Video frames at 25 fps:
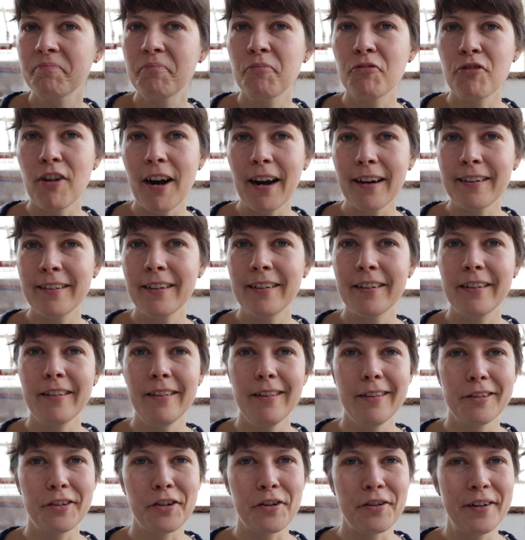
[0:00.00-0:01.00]

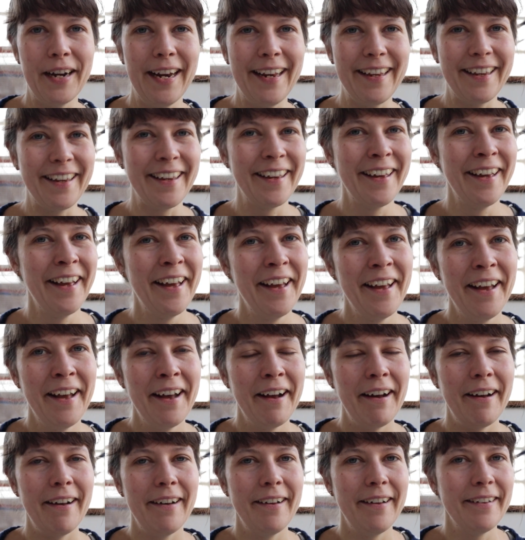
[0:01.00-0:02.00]
practical trick
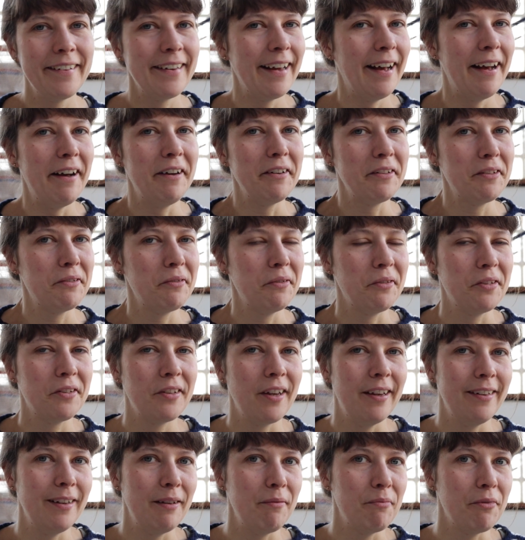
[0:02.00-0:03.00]
on how to
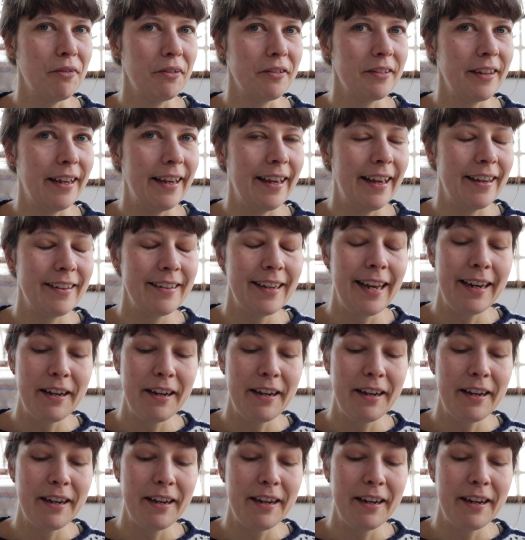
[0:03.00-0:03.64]
study books, I guess.